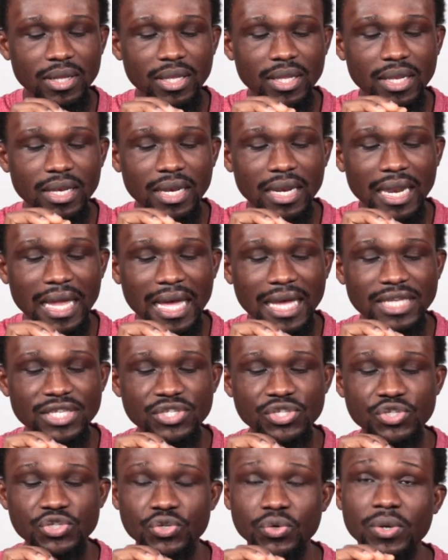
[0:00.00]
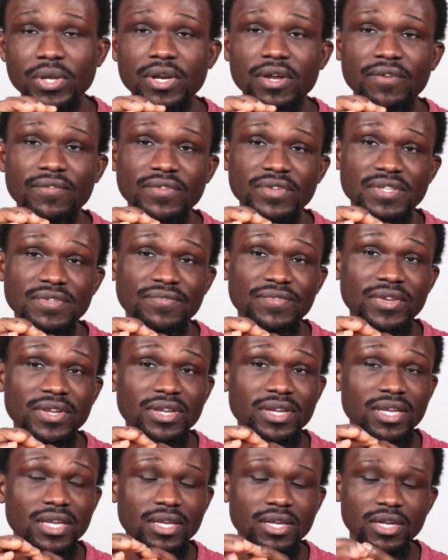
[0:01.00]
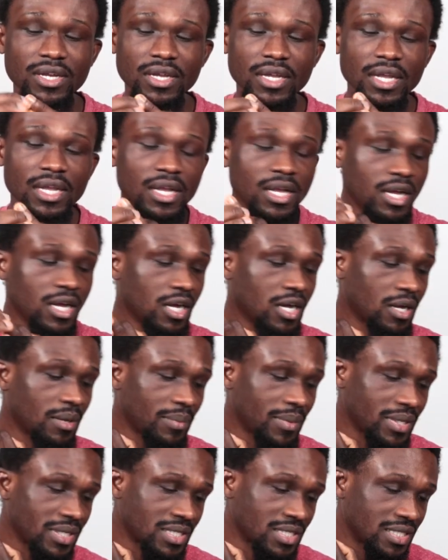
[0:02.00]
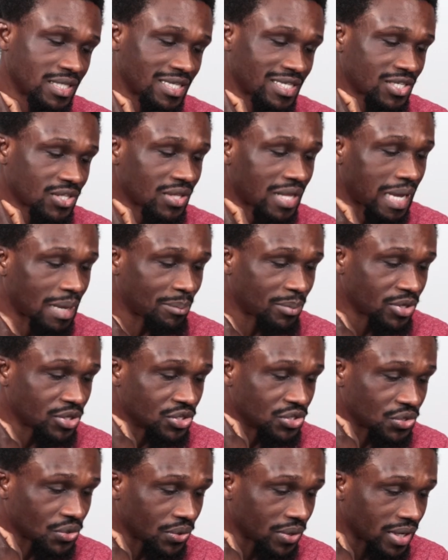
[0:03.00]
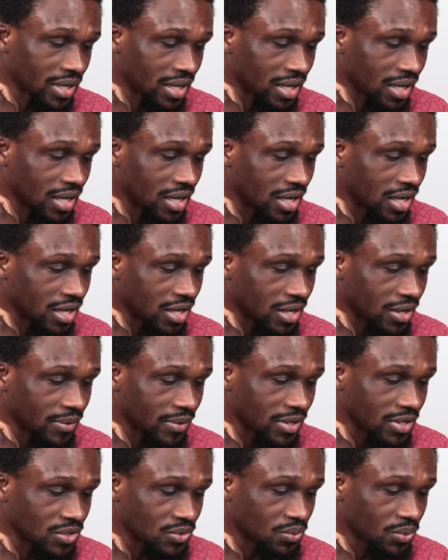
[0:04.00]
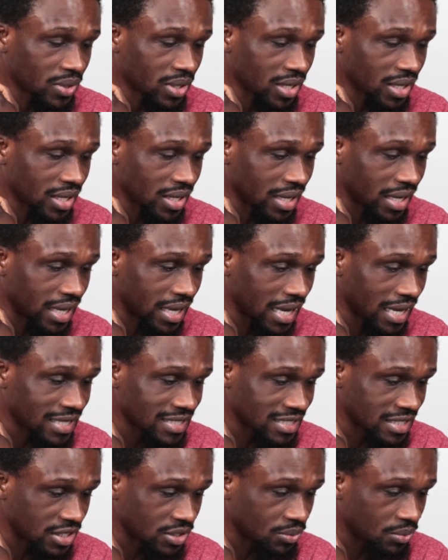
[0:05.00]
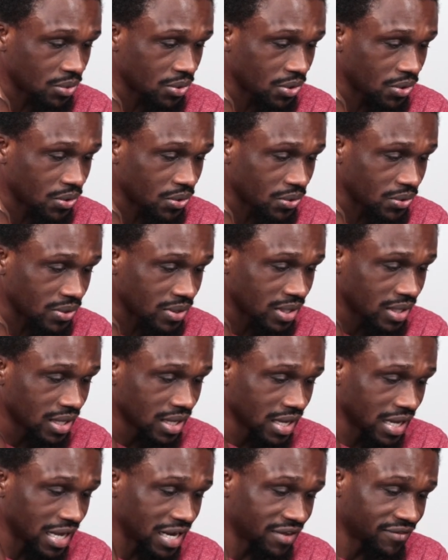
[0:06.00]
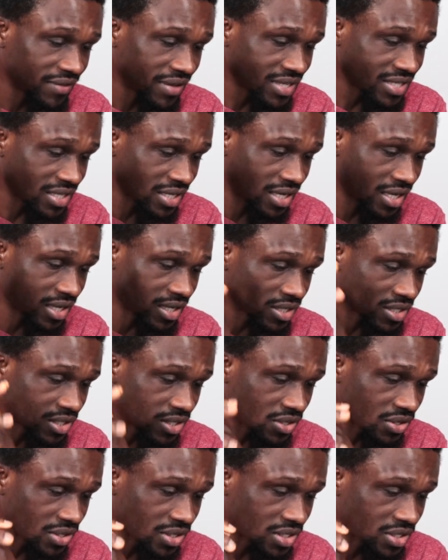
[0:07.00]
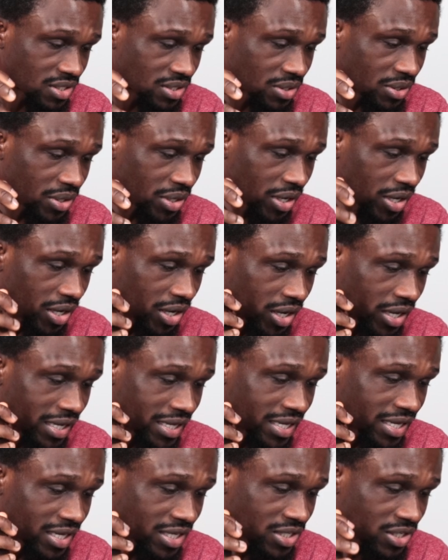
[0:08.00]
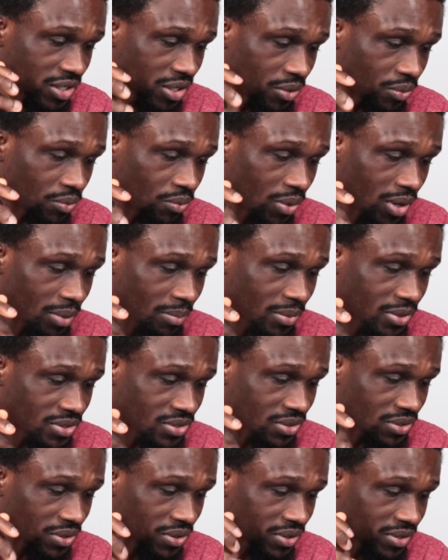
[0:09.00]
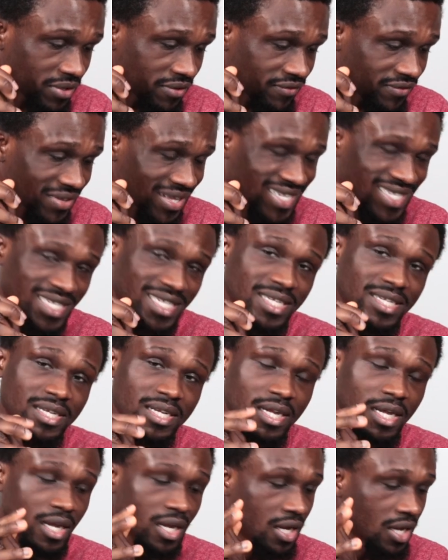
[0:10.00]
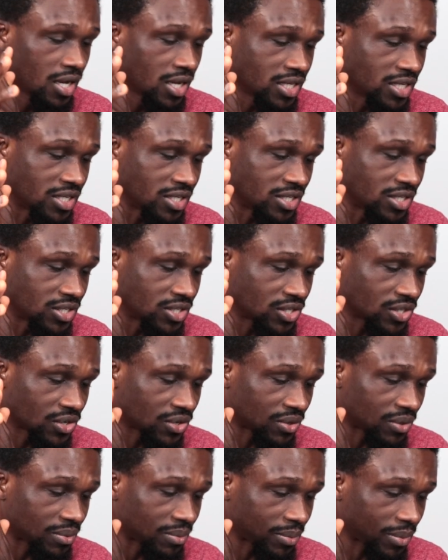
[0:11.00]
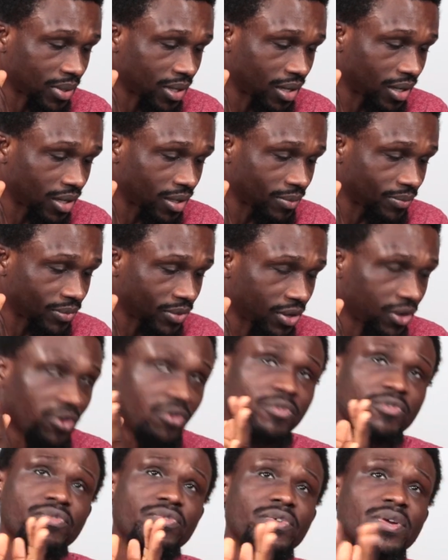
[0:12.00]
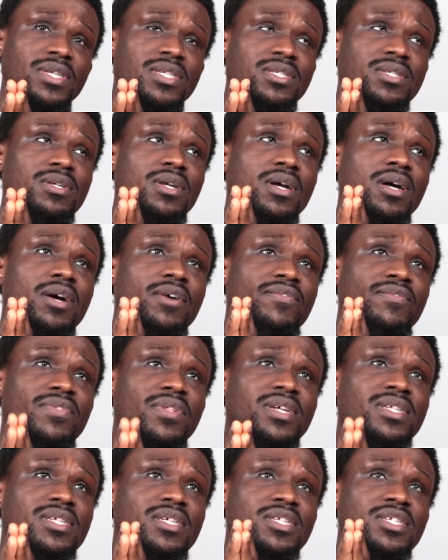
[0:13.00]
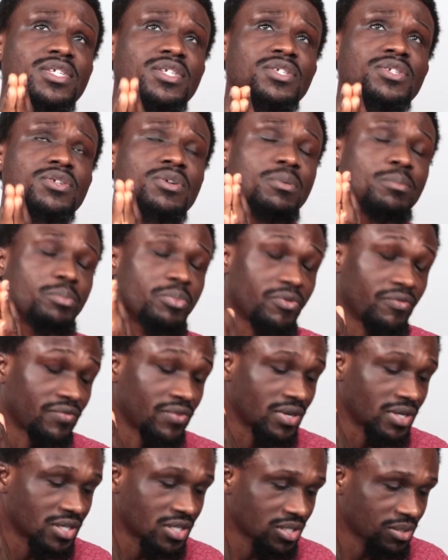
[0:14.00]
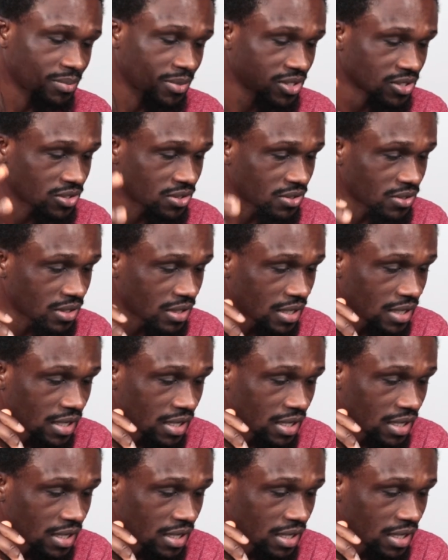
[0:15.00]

last joint of his finger here, his distal IP joint, is what he has in the hole. And if that's the case, he's engaging one muscle called the flexor digitorum flexor digitorum profundus muscle,